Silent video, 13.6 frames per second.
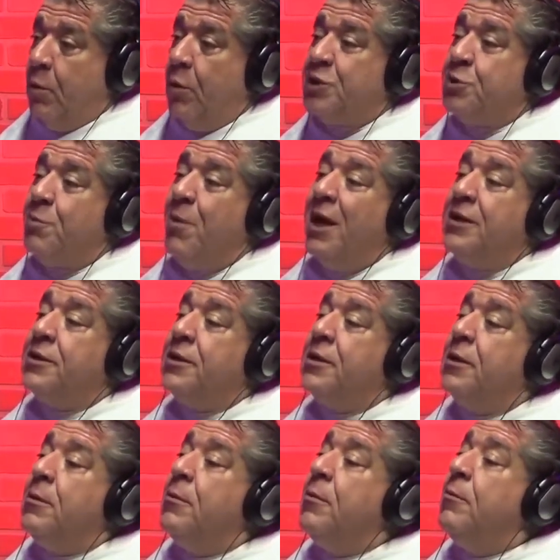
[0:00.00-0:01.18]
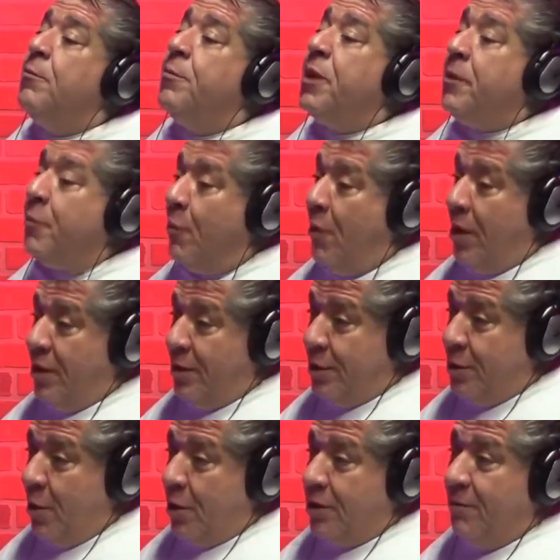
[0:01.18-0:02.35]
Which meant people wanted to
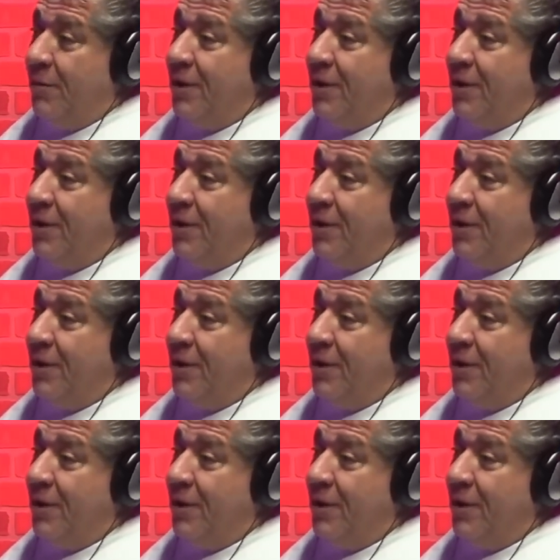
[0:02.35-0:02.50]
talk to